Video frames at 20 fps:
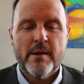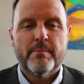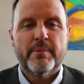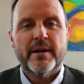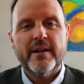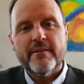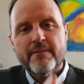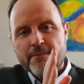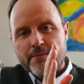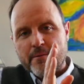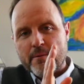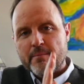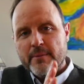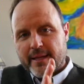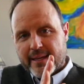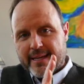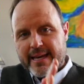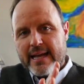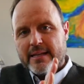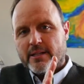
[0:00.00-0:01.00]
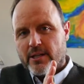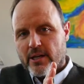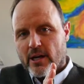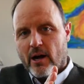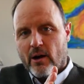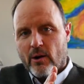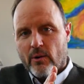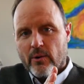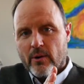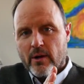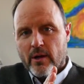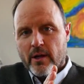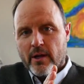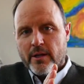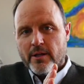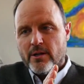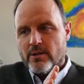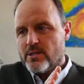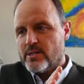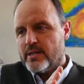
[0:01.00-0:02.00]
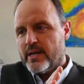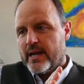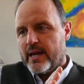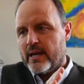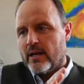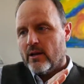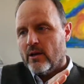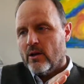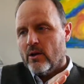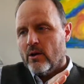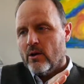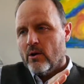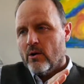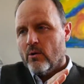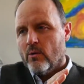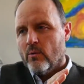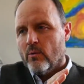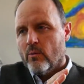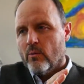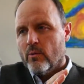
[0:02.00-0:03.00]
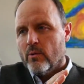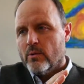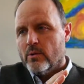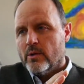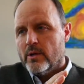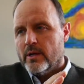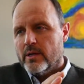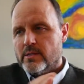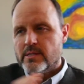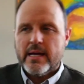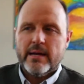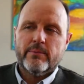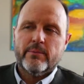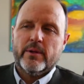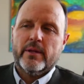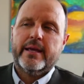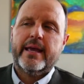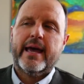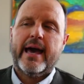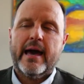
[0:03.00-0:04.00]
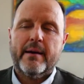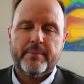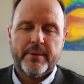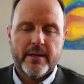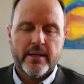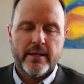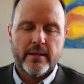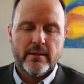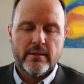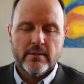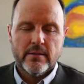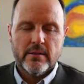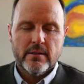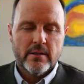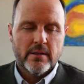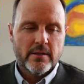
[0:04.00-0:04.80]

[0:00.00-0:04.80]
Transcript: But if from the get-go, you're saying, is that really happening?